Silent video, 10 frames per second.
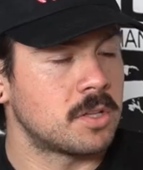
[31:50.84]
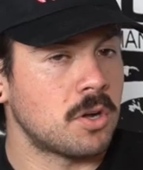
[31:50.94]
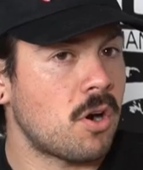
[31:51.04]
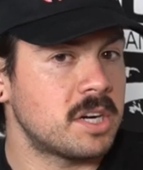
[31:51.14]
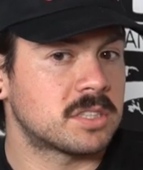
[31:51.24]
The
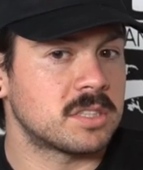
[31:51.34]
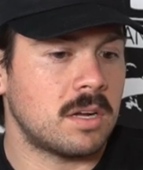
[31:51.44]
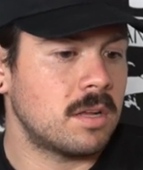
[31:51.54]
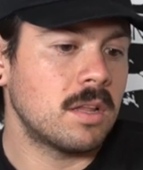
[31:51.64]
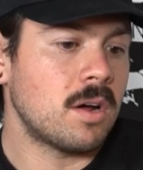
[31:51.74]
harness,
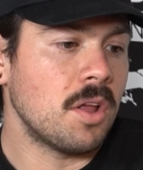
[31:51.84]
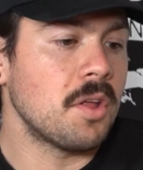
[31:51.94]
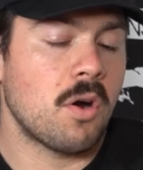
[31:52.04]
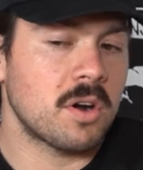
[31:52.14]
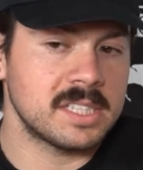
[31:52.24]

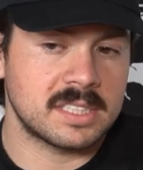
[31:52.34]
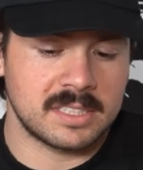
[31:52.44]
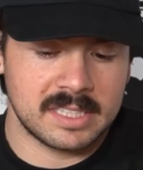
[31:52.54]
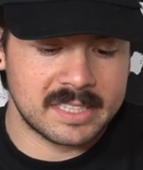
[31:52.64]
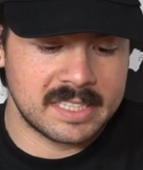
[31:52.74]

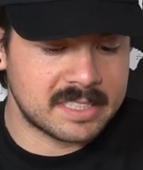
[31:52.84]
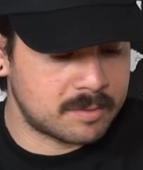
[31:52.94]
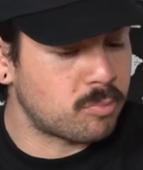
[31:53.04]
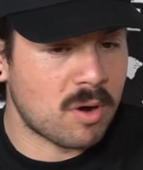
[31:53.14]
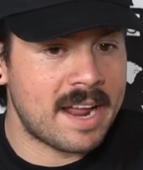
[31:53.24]
it's
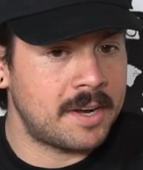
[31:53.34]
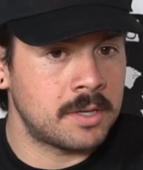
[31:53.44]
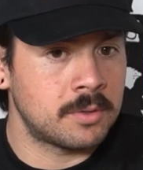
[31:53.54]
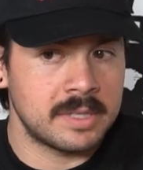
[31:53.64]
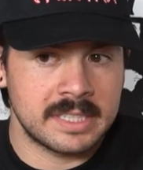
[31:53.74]
brand
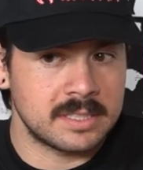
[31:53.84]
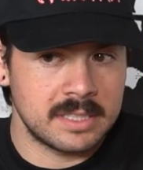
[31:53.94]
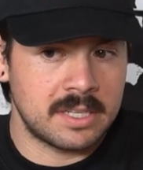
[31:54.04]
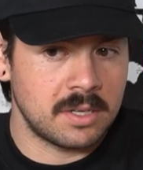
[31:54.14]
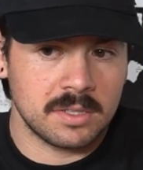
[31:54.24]
new.
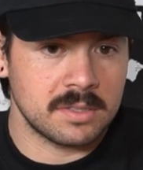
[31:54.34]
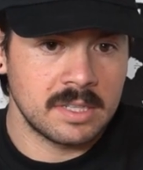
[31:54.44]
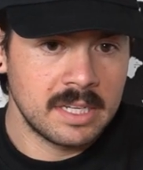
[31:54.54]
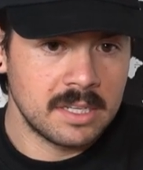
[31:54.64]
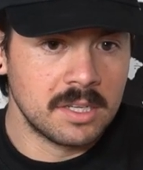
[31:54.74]
It all
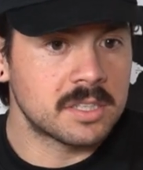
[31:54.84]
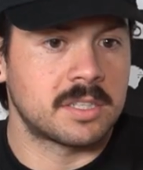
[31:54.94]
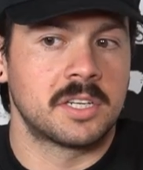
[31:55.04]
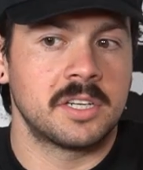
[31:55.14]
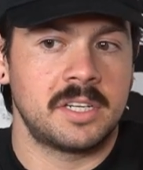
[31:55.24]

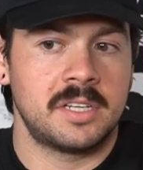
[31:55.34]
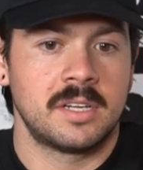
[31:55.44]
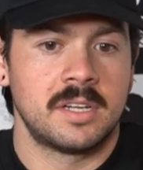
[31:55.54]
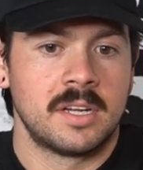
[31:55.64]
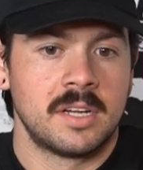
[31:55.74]
looked good.
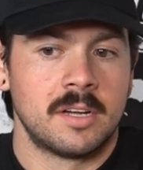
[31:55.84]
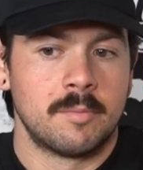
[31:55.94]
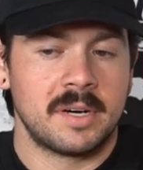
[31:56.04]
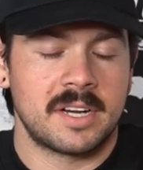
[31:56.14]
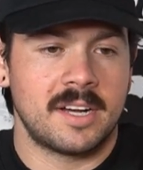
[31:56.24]

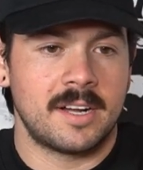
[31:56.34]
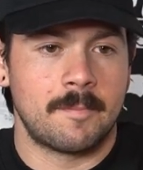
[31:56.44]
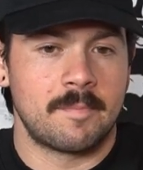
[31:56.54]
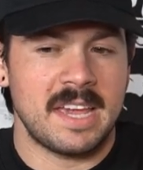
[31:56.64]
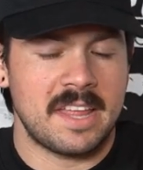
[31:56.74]
But
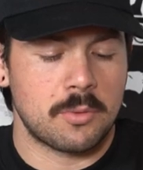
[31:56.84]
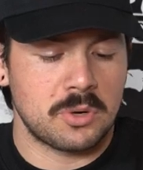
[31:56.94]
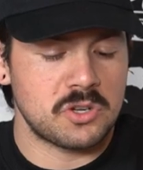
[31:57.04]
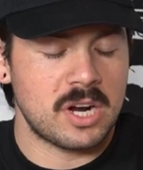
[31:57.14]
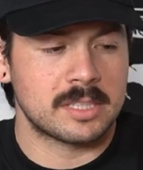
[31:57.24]
yeah, the
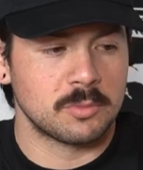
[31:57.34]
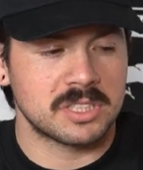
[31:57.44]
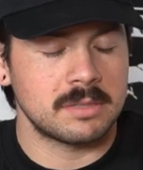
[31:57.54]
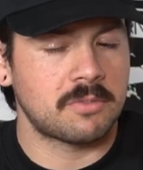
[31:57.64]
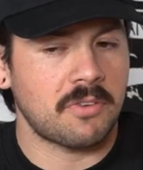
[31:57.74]
retractable
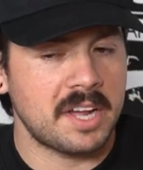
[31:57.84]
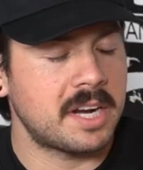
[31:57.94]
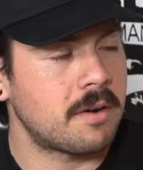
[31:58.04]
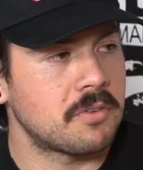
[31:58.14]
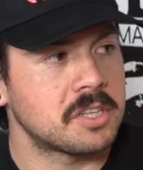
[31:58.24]
seemed fine
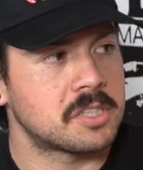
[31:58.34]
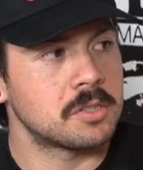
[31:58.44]
and everything too.